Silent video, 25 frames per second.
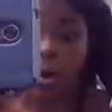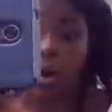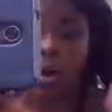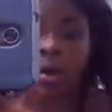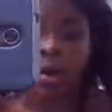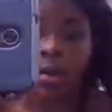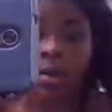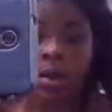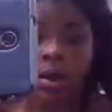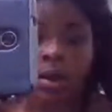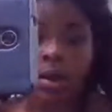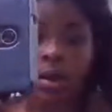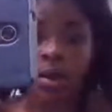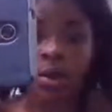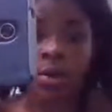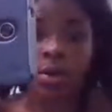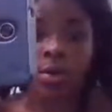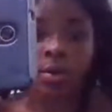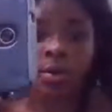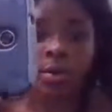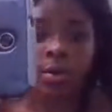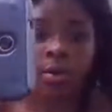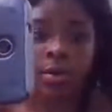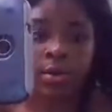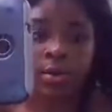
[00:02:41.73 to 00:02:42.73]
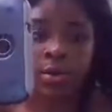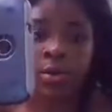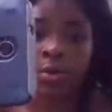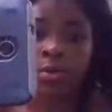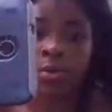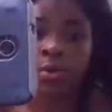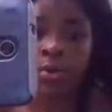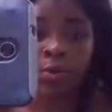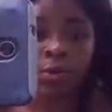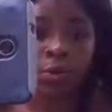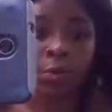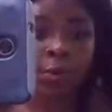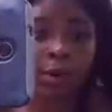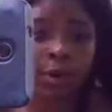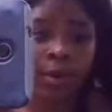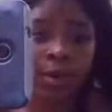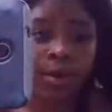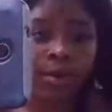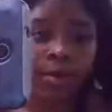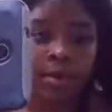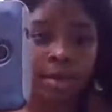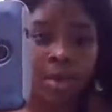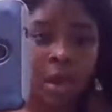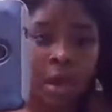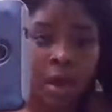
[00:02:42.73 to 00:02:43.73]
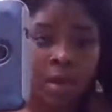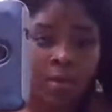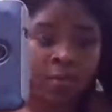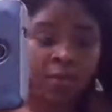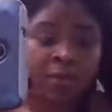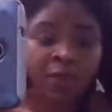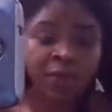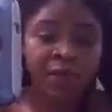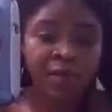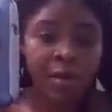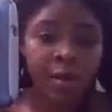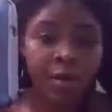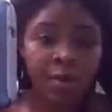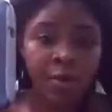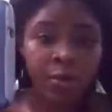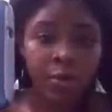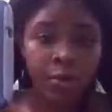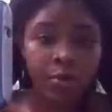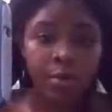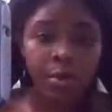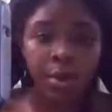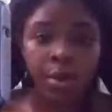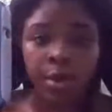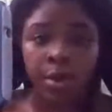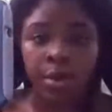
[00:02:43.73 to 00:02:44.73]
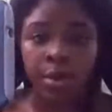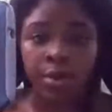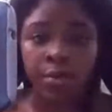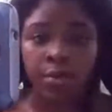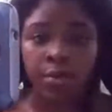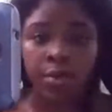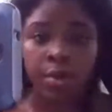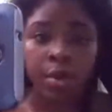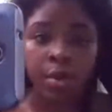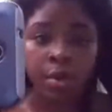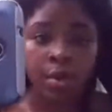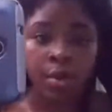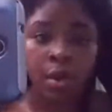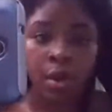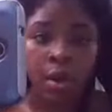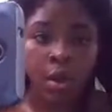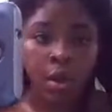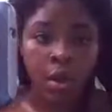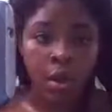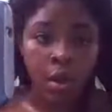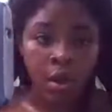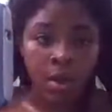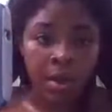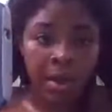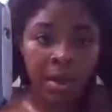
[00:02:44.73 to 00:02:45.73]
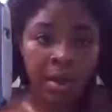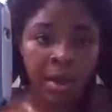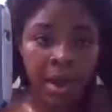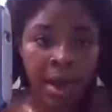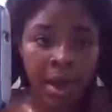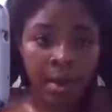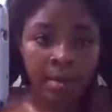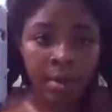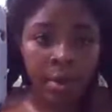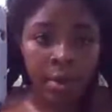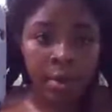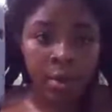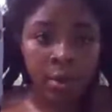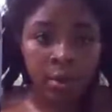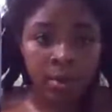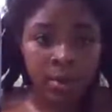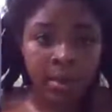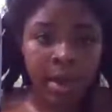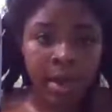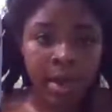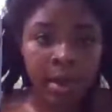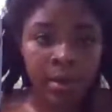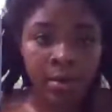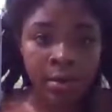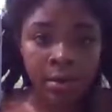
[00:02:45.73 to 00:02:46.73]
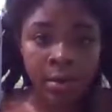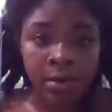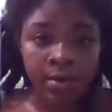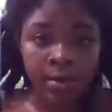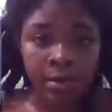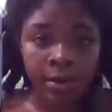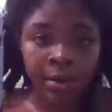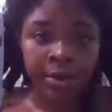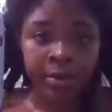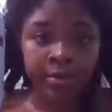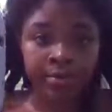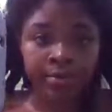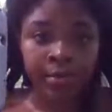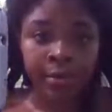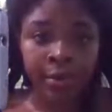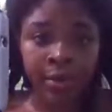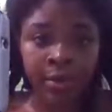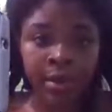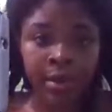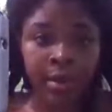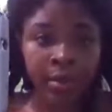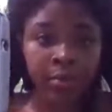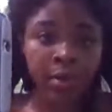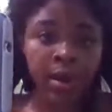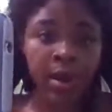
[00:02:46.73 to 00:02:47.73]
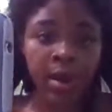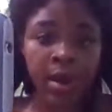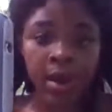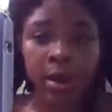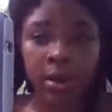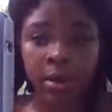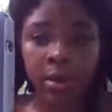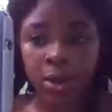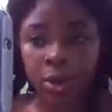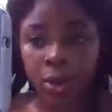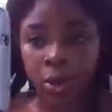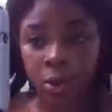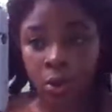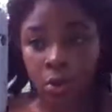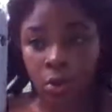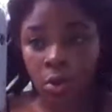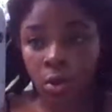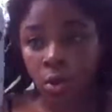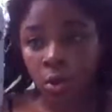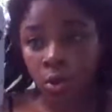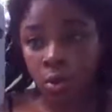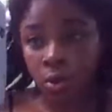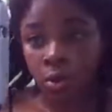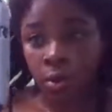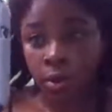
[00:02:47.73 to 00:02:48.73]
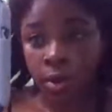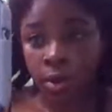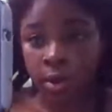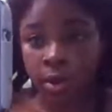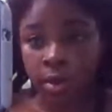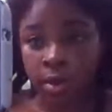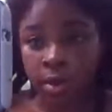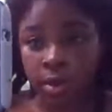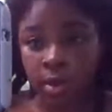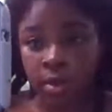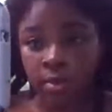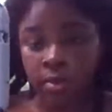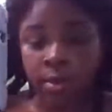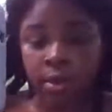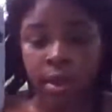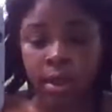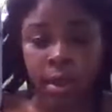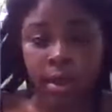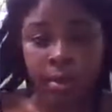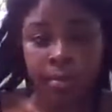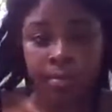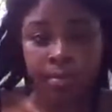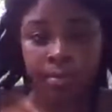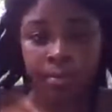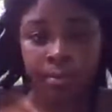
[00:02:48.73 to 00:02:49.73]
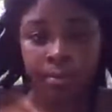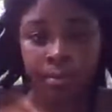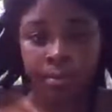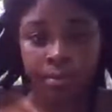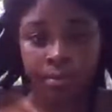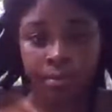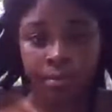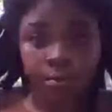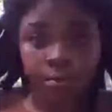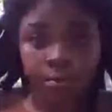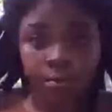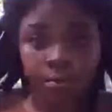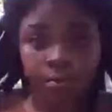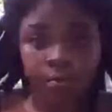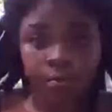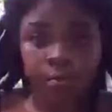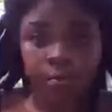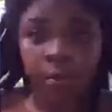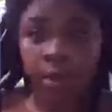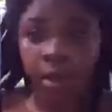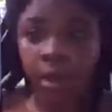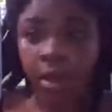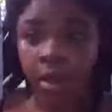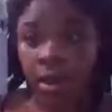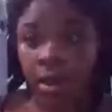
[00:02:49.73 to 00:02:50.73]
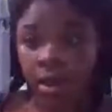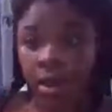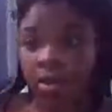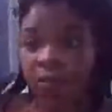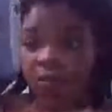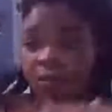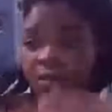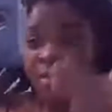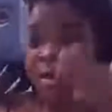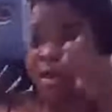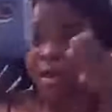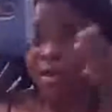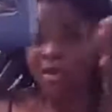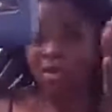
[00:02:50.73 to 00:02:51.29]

on that are gonna, you know, one doesn't have no volume, another one, the camera goes out on me. That's why I got two going on at the same time. And if I'm not